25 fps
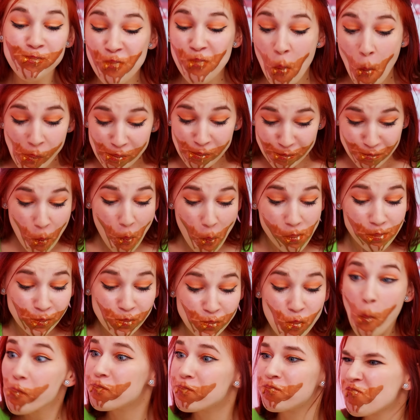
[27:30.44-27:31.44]
you can never
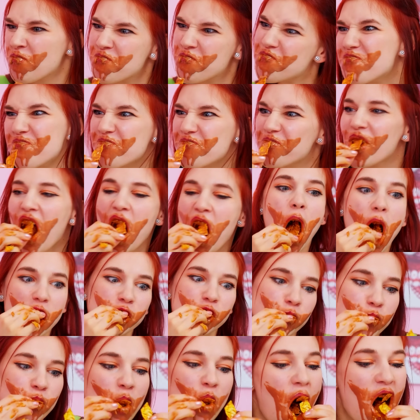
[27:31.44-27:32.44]
let your guard down when
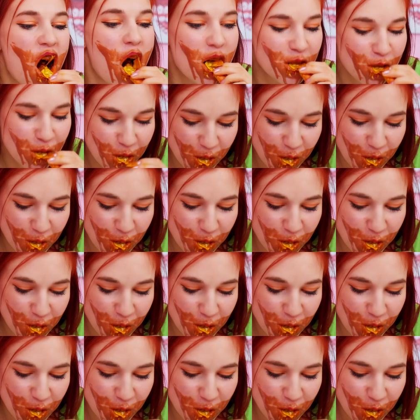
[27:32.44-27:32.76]
delicious